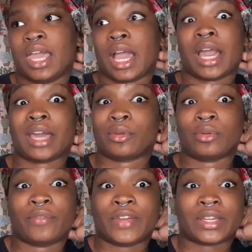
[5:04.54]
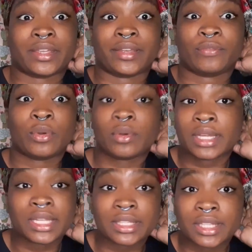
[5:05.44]
I don't know if I can afford
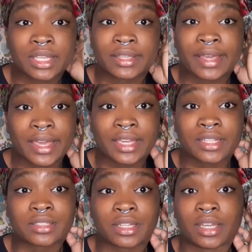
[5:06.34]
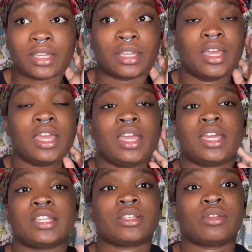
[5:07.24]
anything cash. Like,
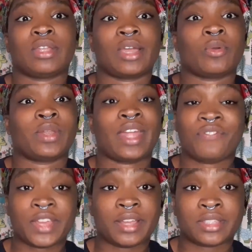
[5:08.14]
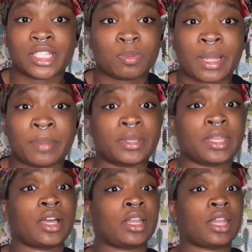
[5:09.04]
and so like when I found this property,
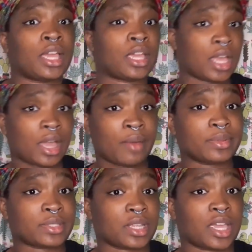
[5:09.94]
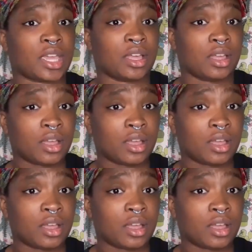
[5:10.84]
y'all, like I was like,